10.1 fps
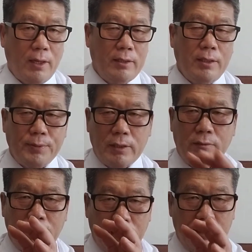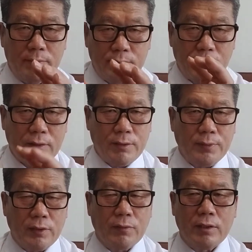Different one,
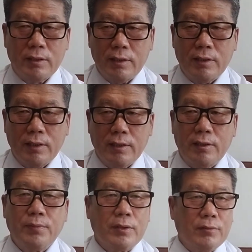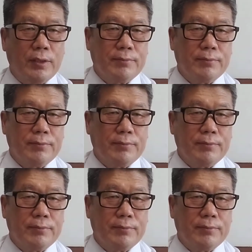different one is the different one.